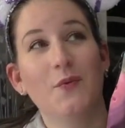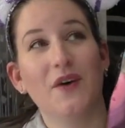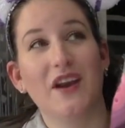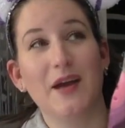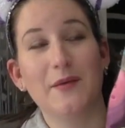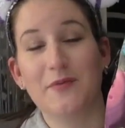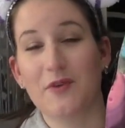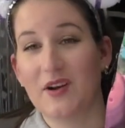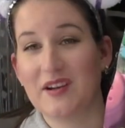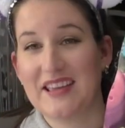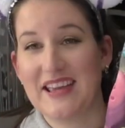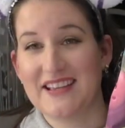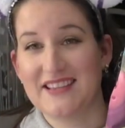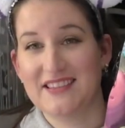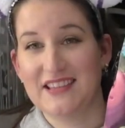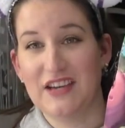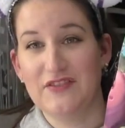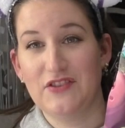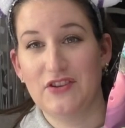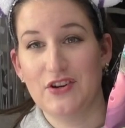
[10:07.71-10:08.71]
when I
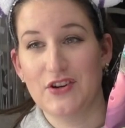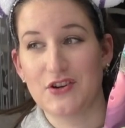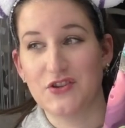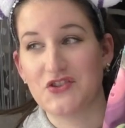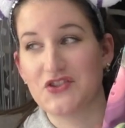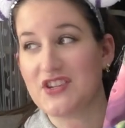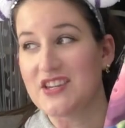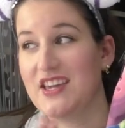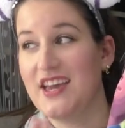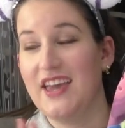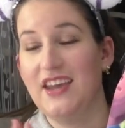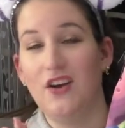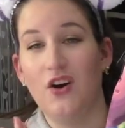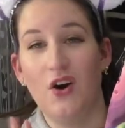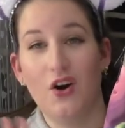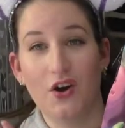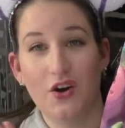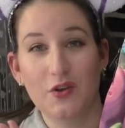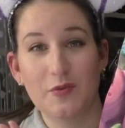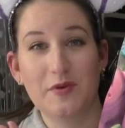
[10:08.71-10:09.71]
broadcast live in Hershey, and
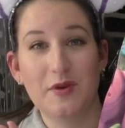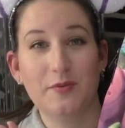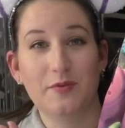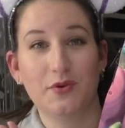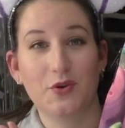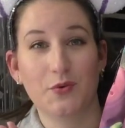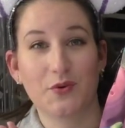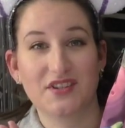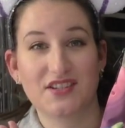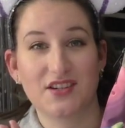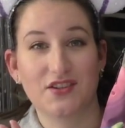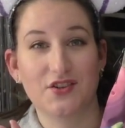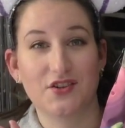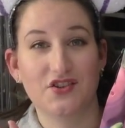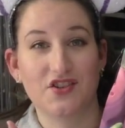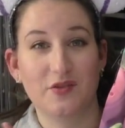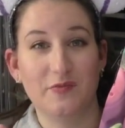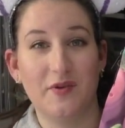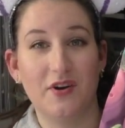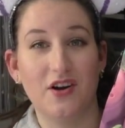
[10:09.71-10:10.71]
all the people who worked at
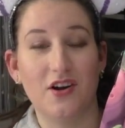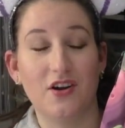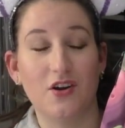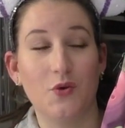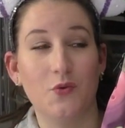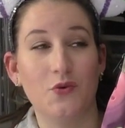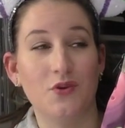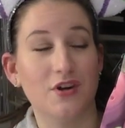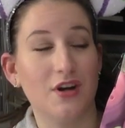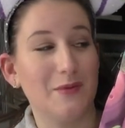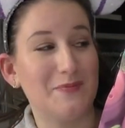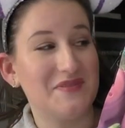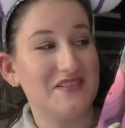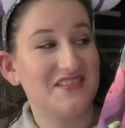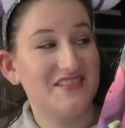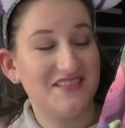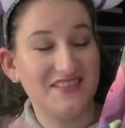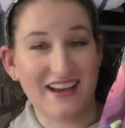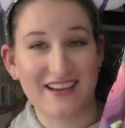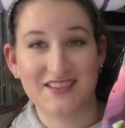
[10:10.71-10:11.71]
Hershey Park were
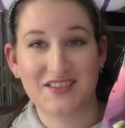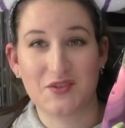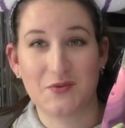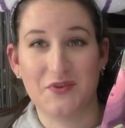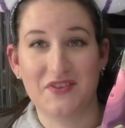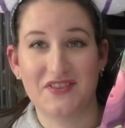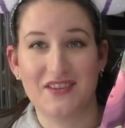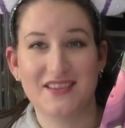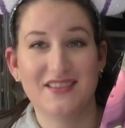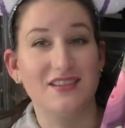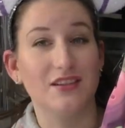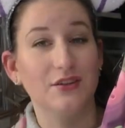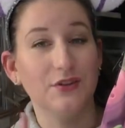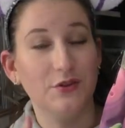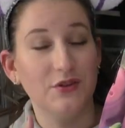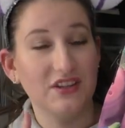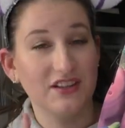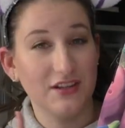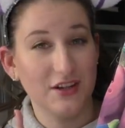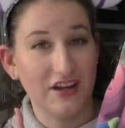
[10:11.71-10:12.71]
obsessed with this,
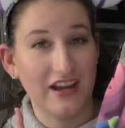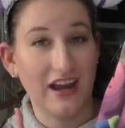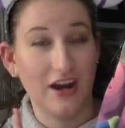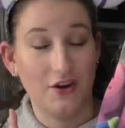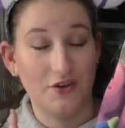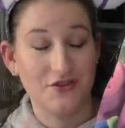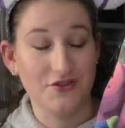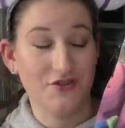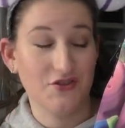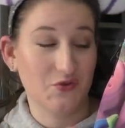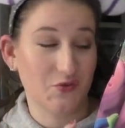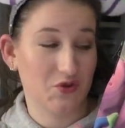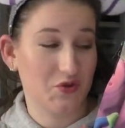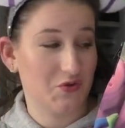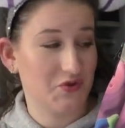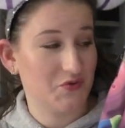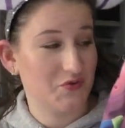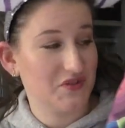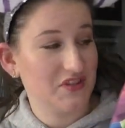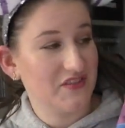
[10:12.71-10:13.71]
including their characters,
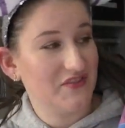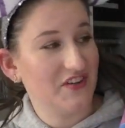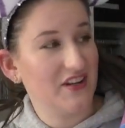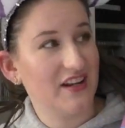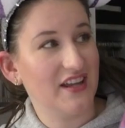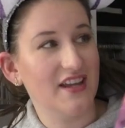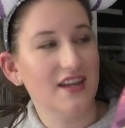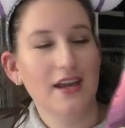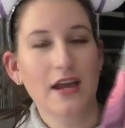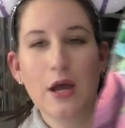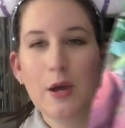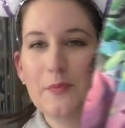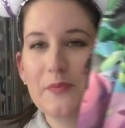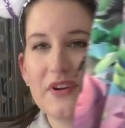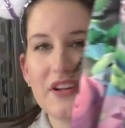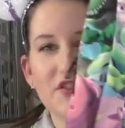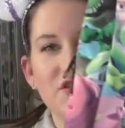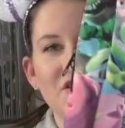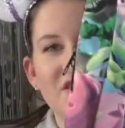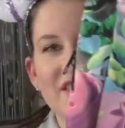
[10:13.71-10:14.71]
which was really funny.
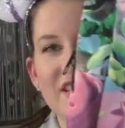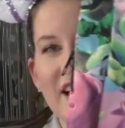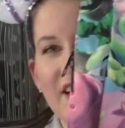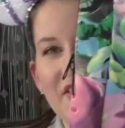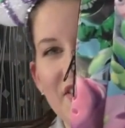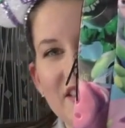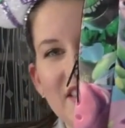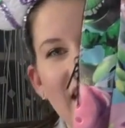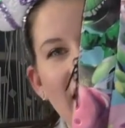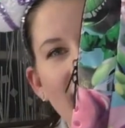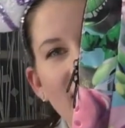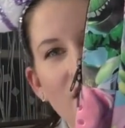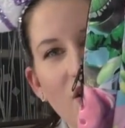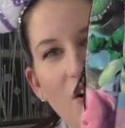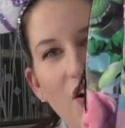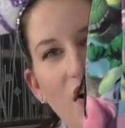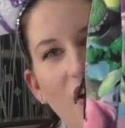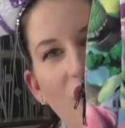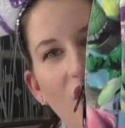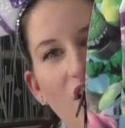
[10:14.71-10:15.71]
But it's just got the
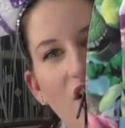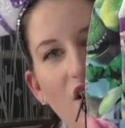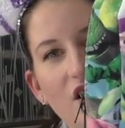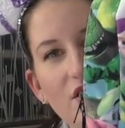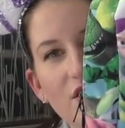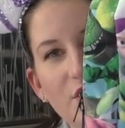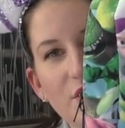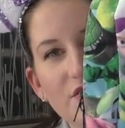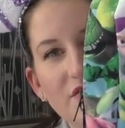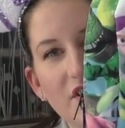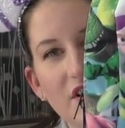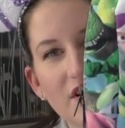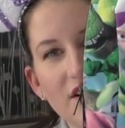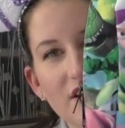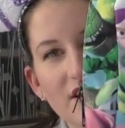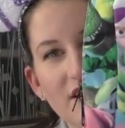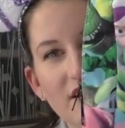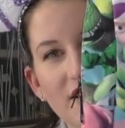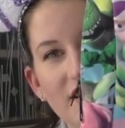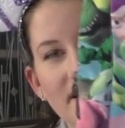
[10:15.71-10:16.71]
gang all
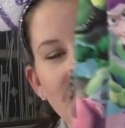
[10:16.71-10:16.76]
over